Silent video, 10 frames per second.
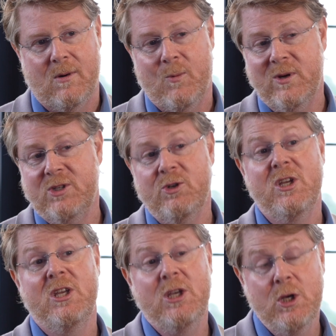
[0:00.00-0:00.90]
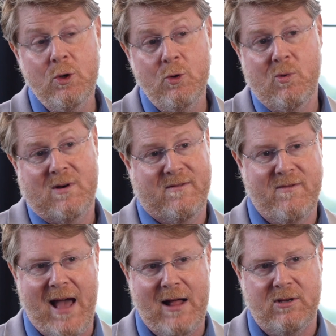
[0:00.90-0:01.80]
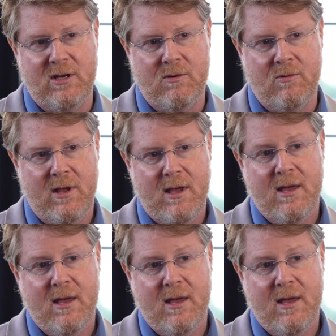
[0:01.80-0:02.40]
What do you value?